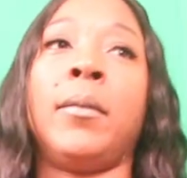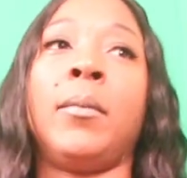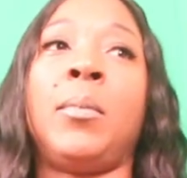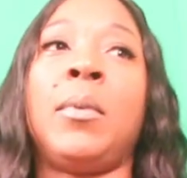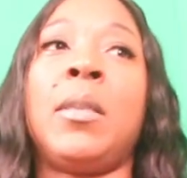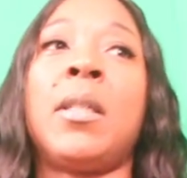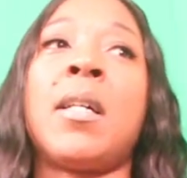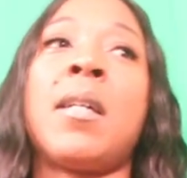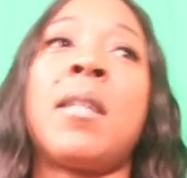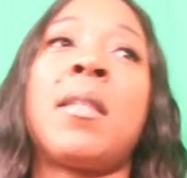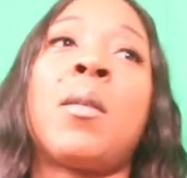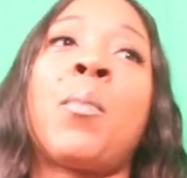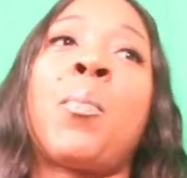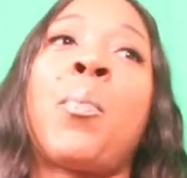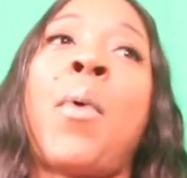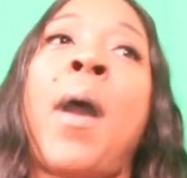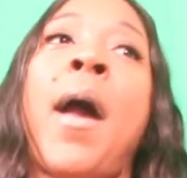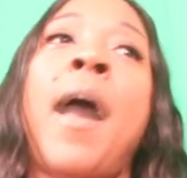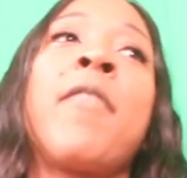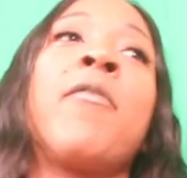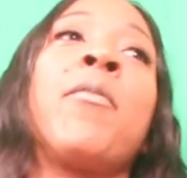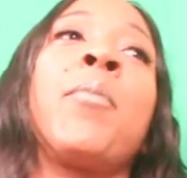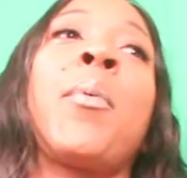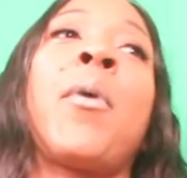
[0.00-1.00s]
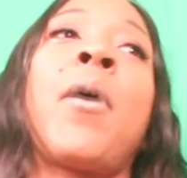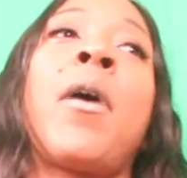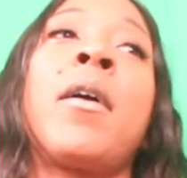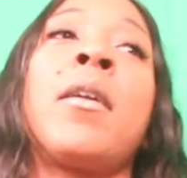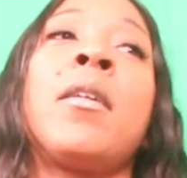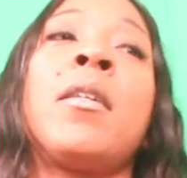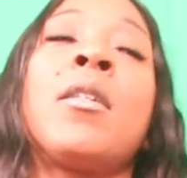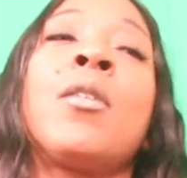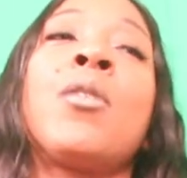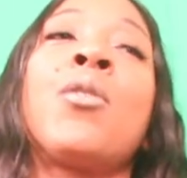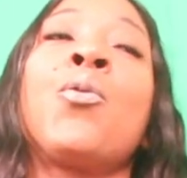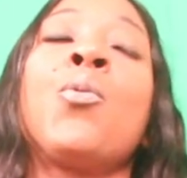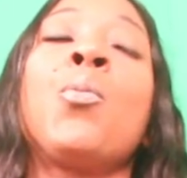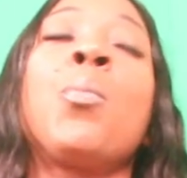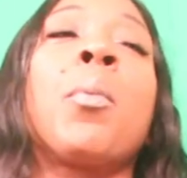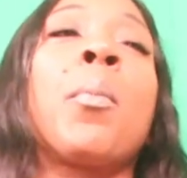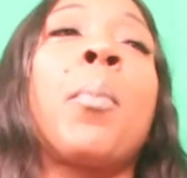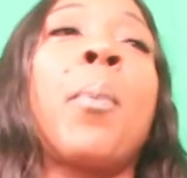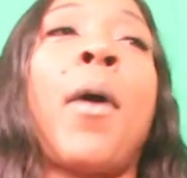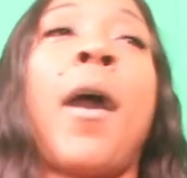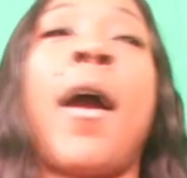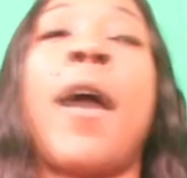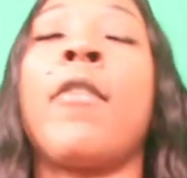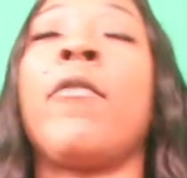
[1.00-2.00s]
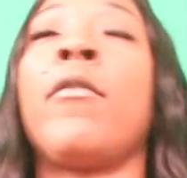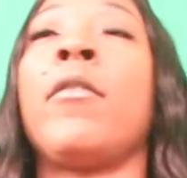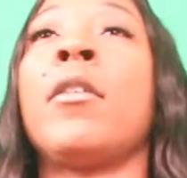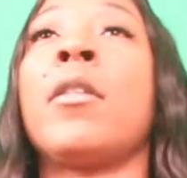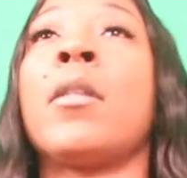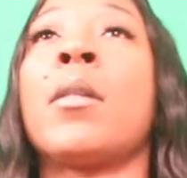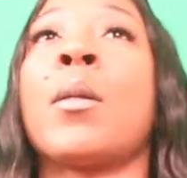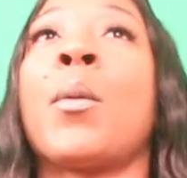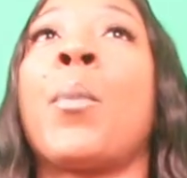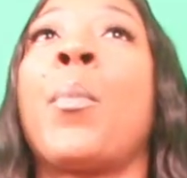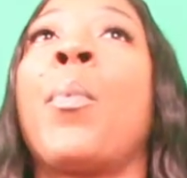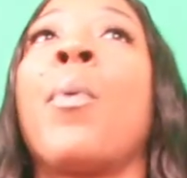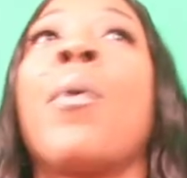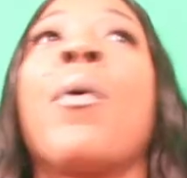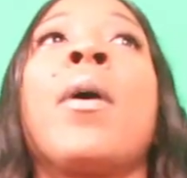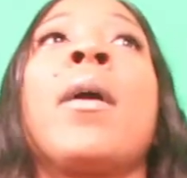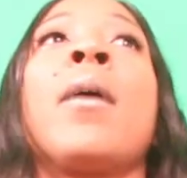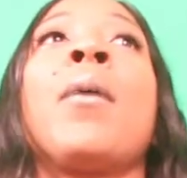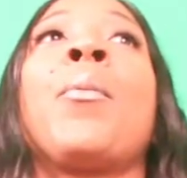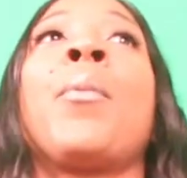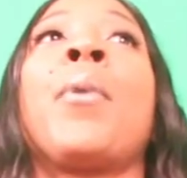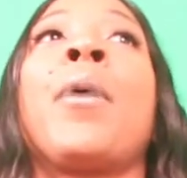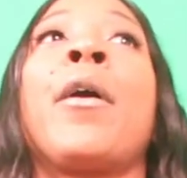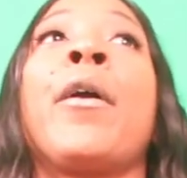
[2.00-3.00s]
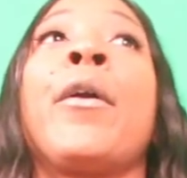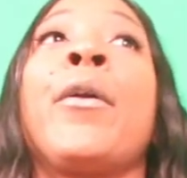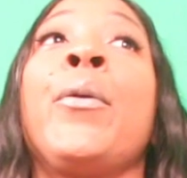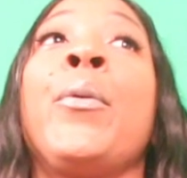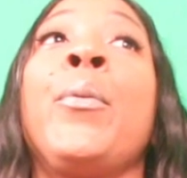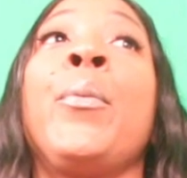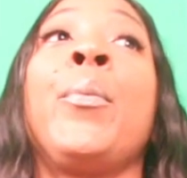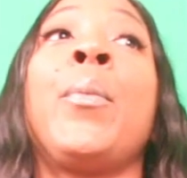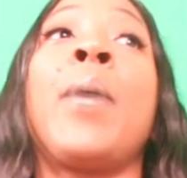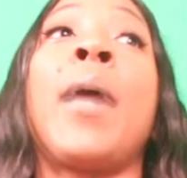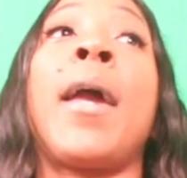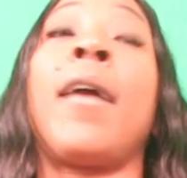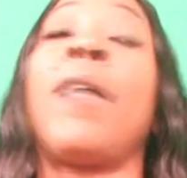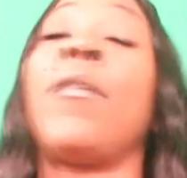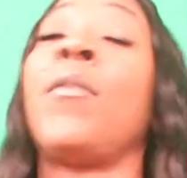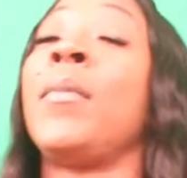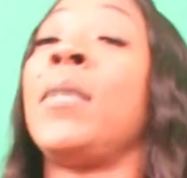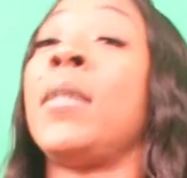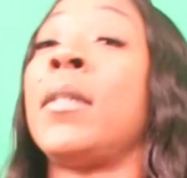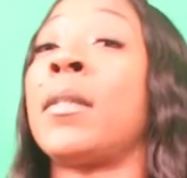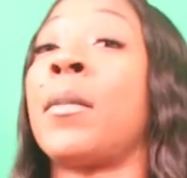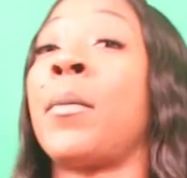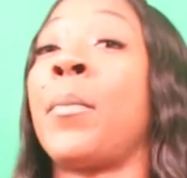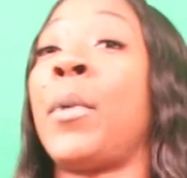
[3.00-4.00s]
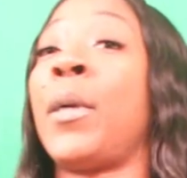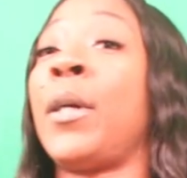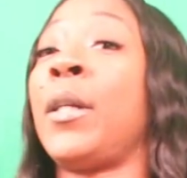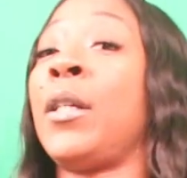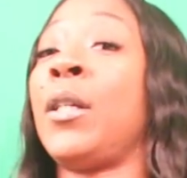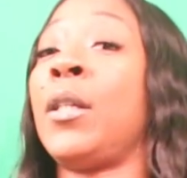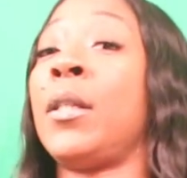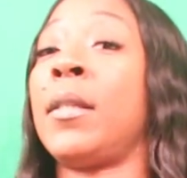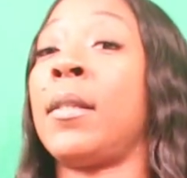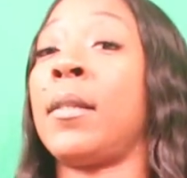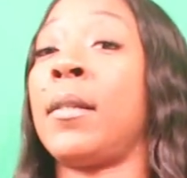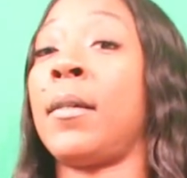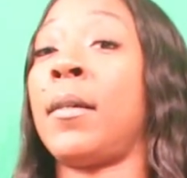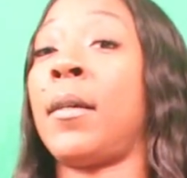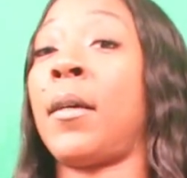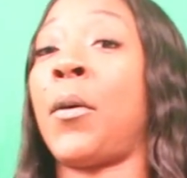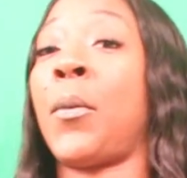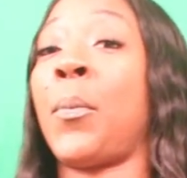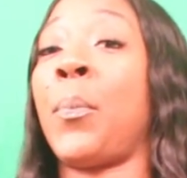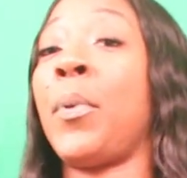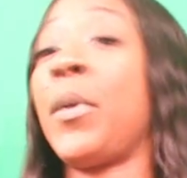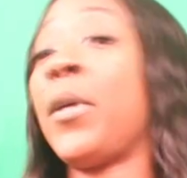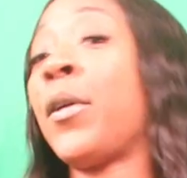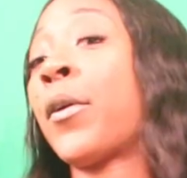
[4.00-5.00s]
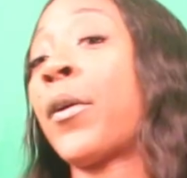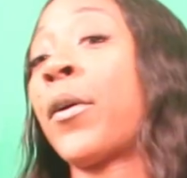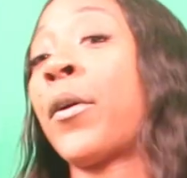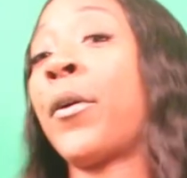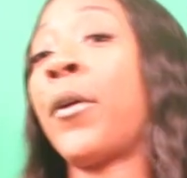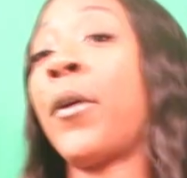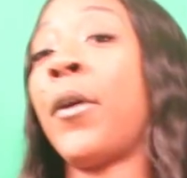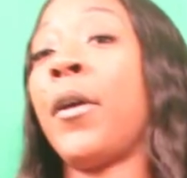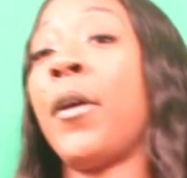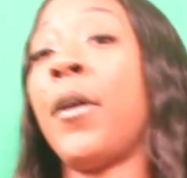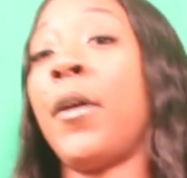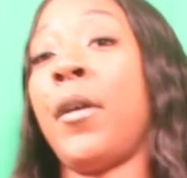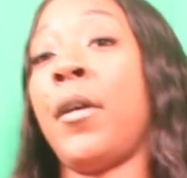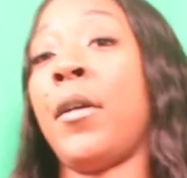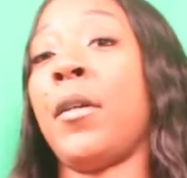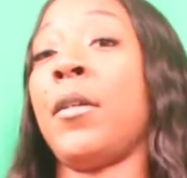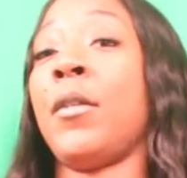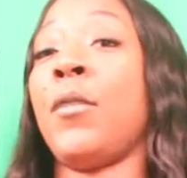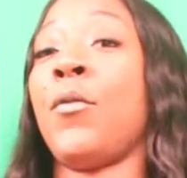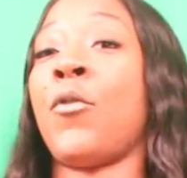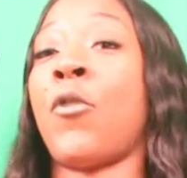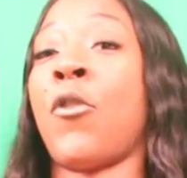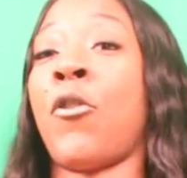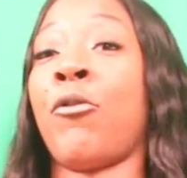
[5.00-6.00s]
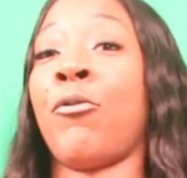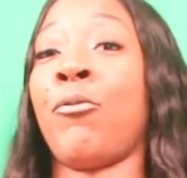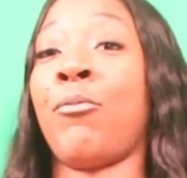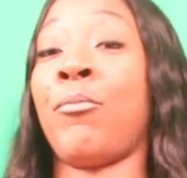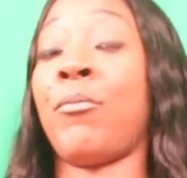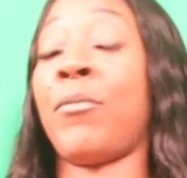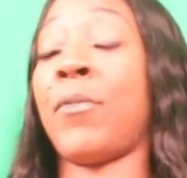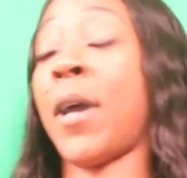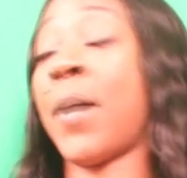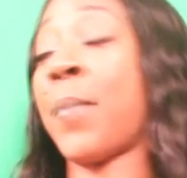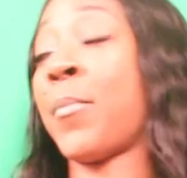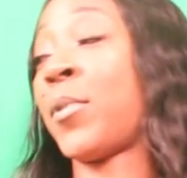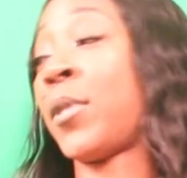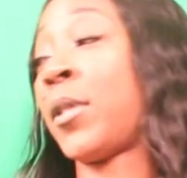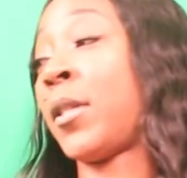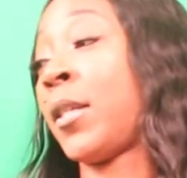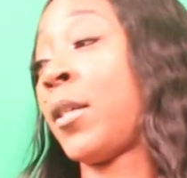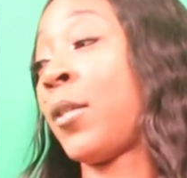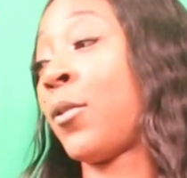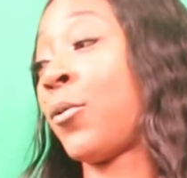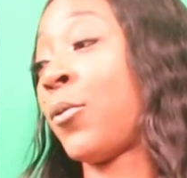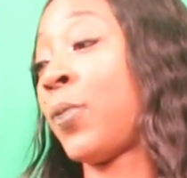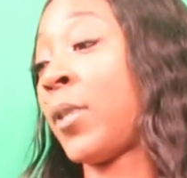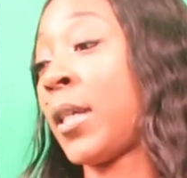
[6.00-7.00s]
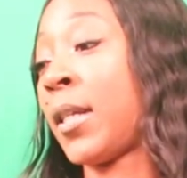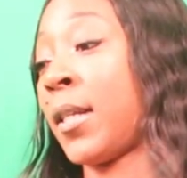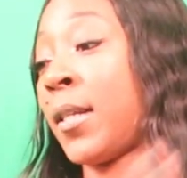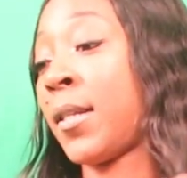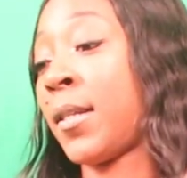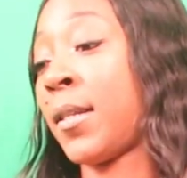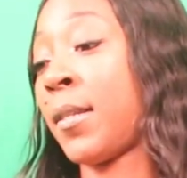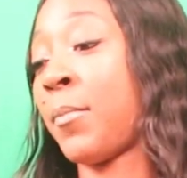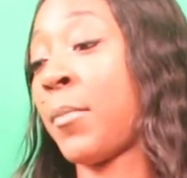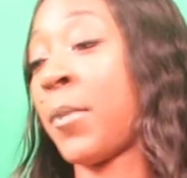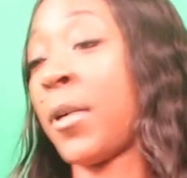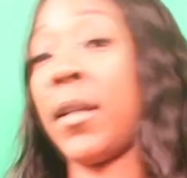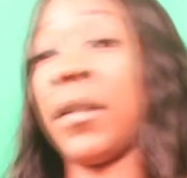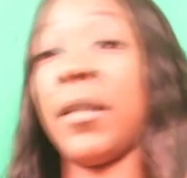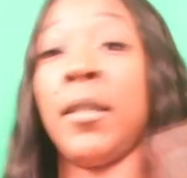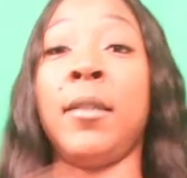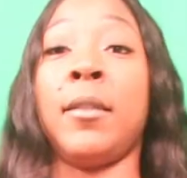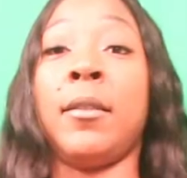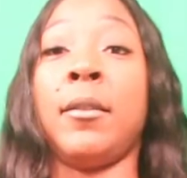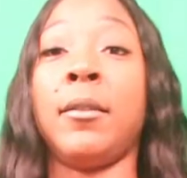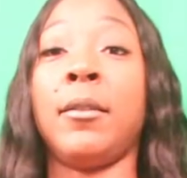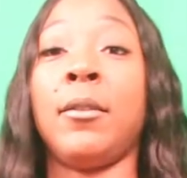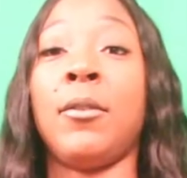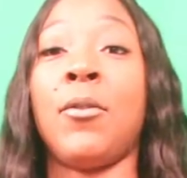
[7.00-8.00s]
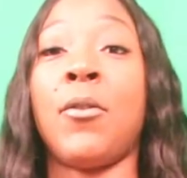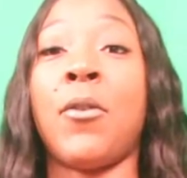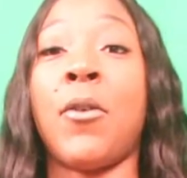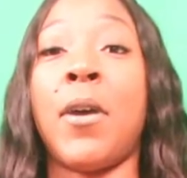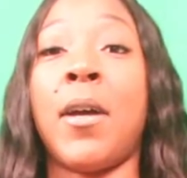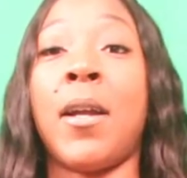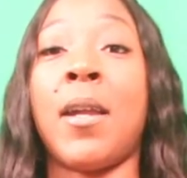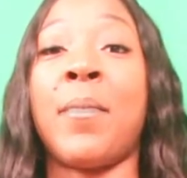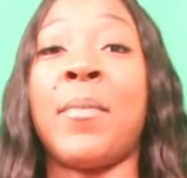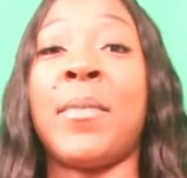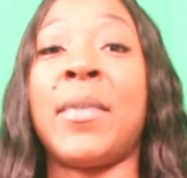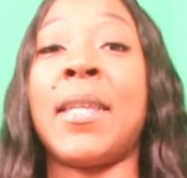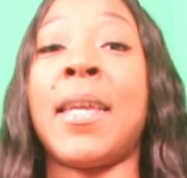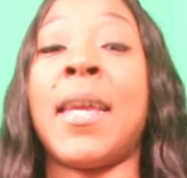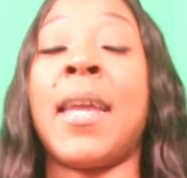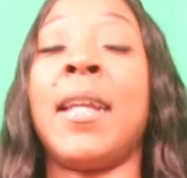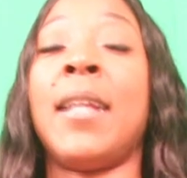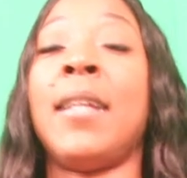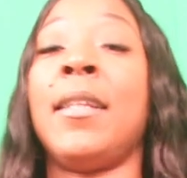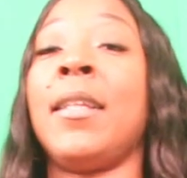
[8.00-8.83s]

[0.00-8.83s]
Private because parties, a private okay. party is super private to the point where you gave me some money to appear you know, I'm still getting the money, you know what I'm saying?